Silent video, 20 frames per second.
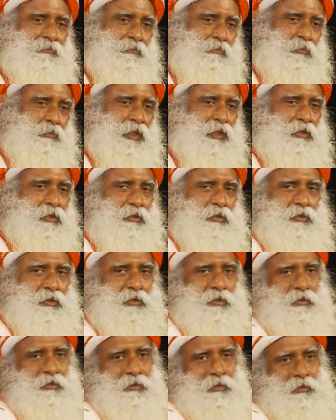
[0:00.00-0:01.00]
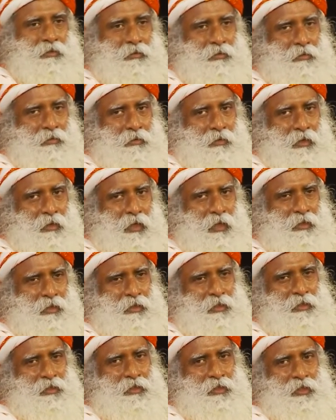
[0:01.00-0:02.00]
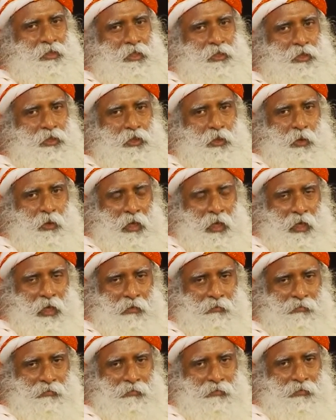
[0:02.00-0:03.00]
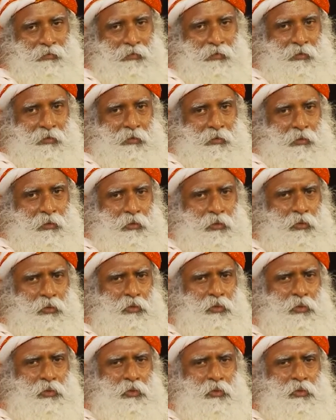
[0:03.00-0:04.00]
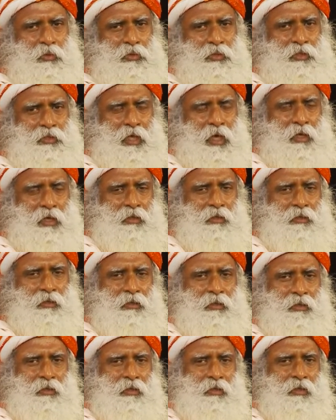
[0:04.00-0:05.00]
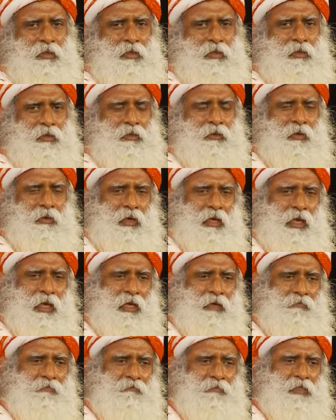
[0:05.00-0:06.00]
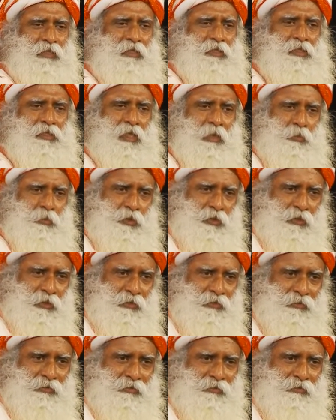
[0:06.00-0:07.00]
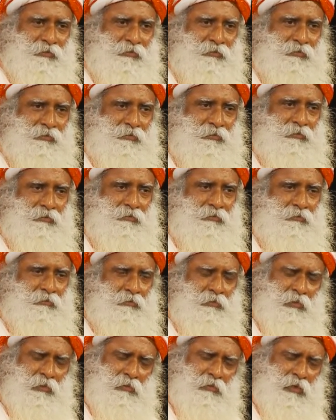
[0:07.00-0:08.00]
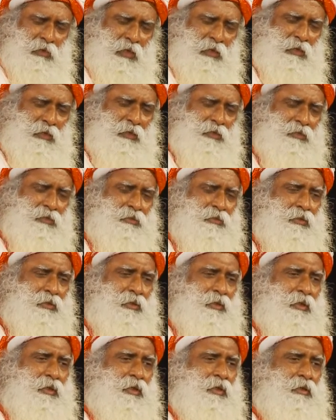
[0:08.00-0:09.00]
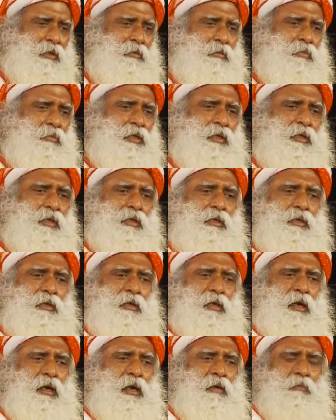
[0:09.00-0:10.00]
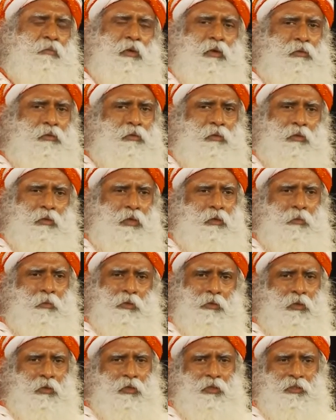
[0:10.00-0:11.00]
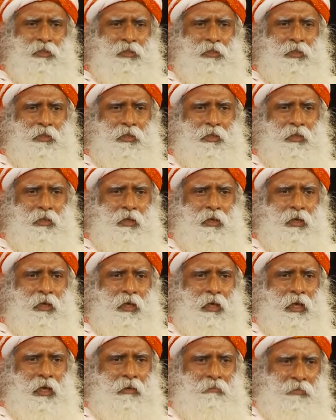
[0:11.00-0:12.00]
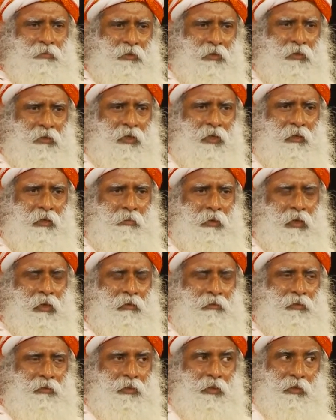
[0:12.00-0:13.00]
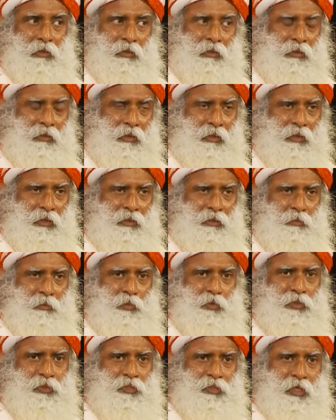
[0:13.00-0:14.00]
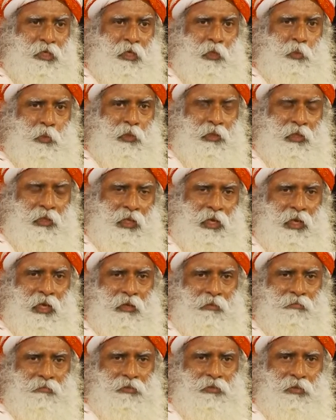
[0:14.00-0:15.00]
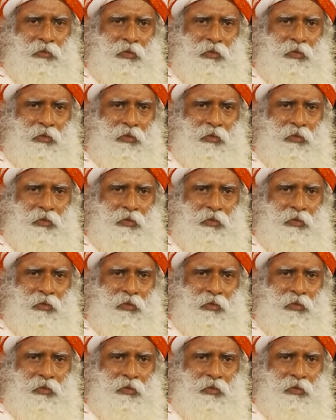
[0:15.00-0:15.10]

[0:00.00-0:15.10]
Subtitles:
Because at this stage in your life, you don't start your life with deception. Don't at least be… I'm not talking about honesty. I'm talking about learning to be straight with life so